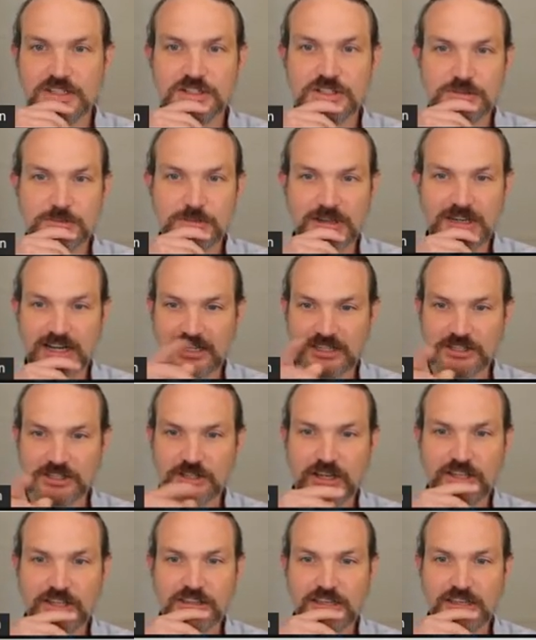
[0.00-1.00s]
just a minute. I
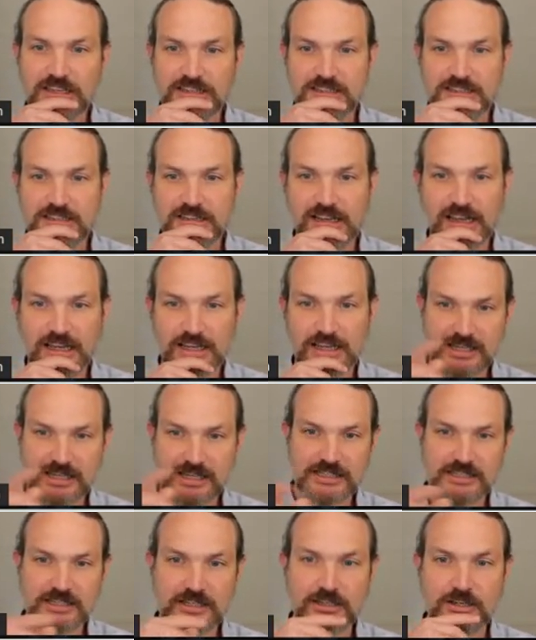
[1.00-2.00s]
saw that Hi's
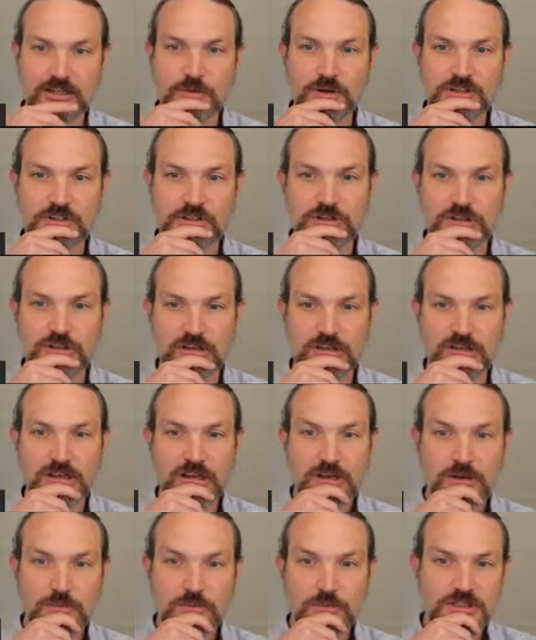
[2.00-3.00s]
asking a question.
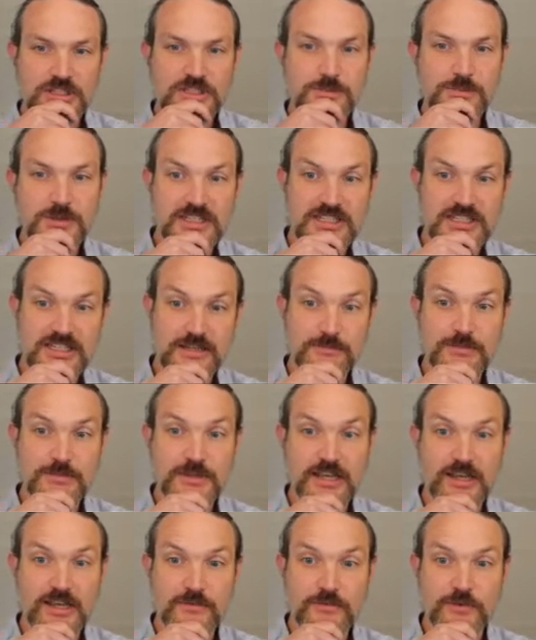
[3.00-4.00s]
Oh. Would this be the same
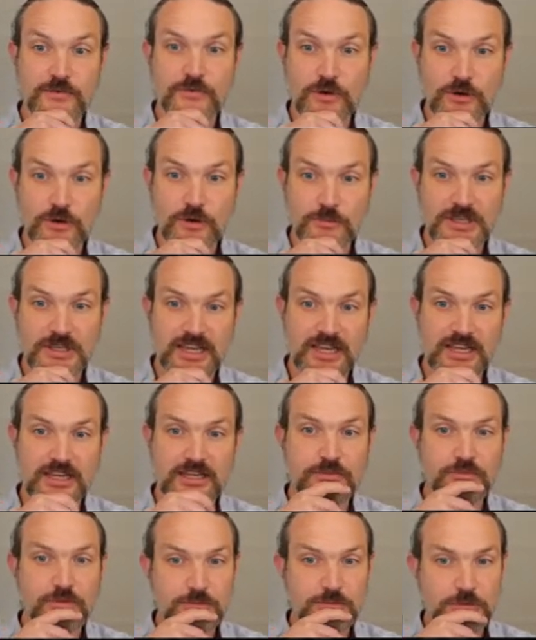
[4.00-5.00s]
behavior for
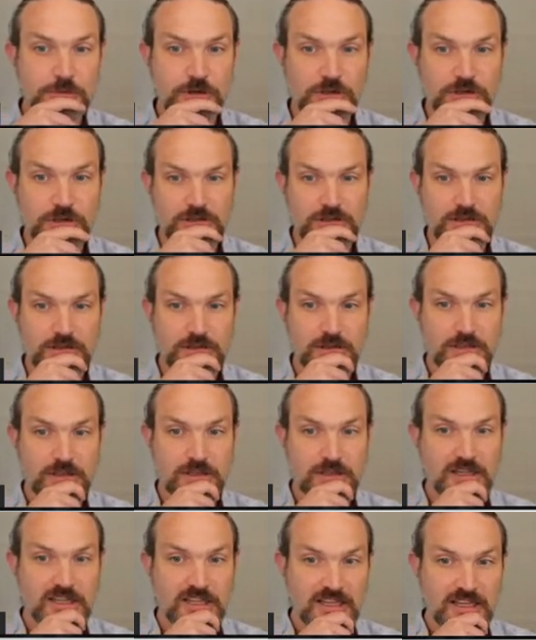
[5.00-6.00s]
OPA if we put
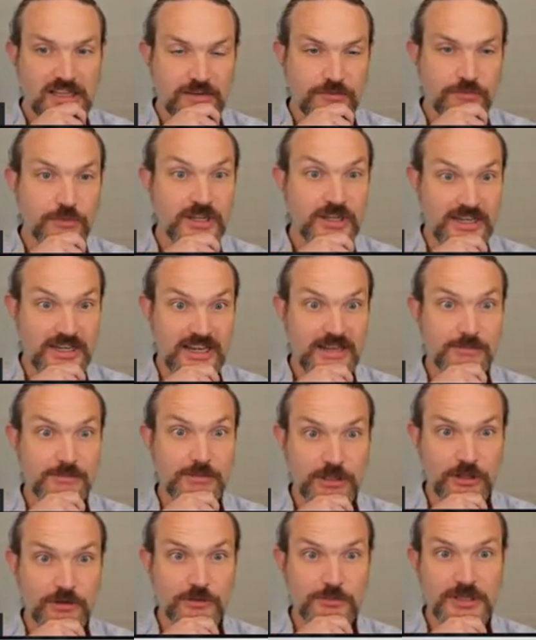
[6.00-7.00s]
if we
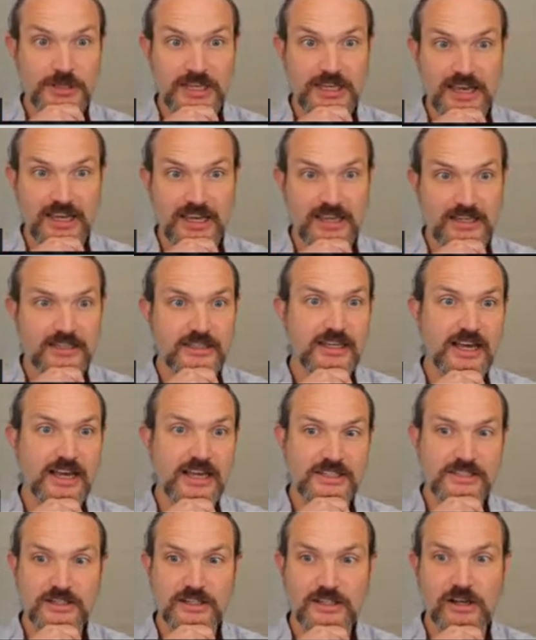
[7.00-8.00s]
enable OPA
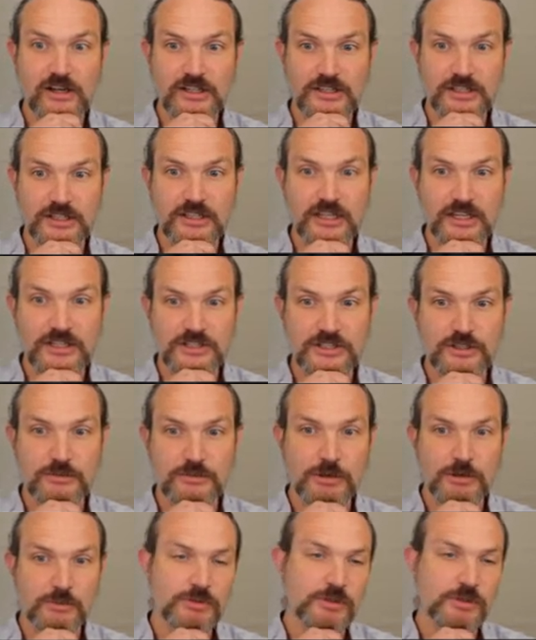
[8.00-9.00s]
as a, on the
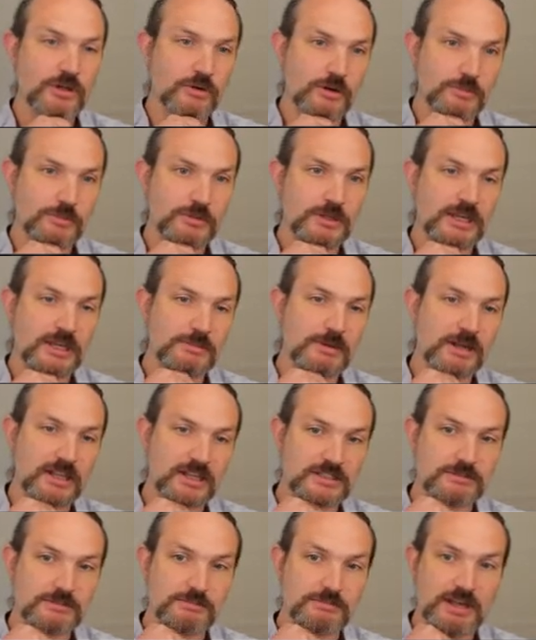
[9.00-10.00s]
cluster, but with no OPA
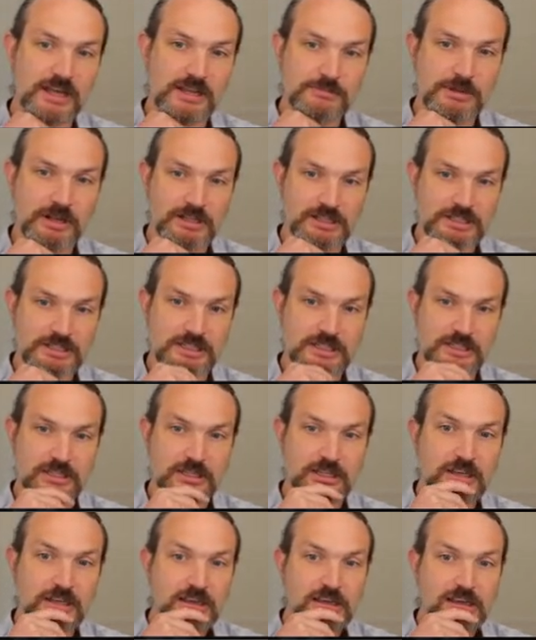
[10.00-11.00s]
policy, pod policy.
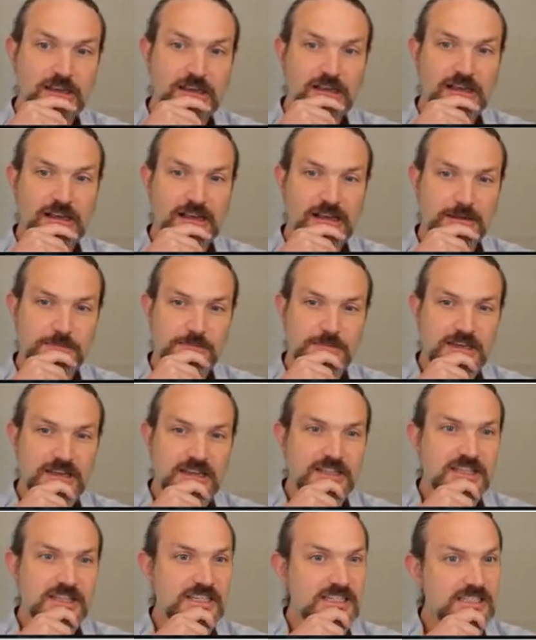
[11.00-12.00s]
Um,
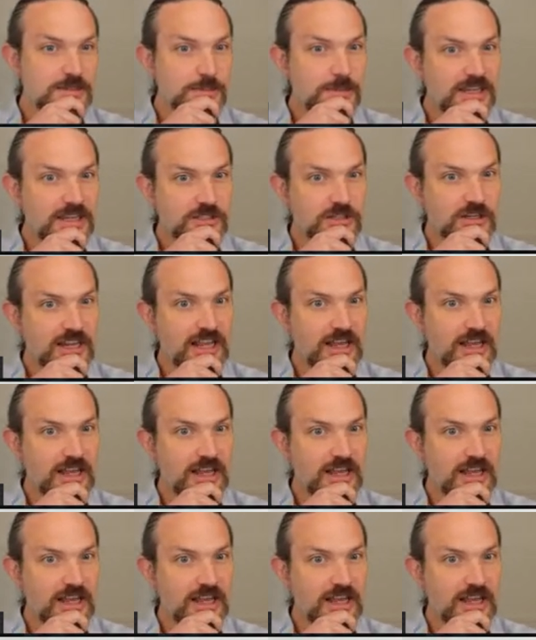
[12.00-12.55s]
this depends on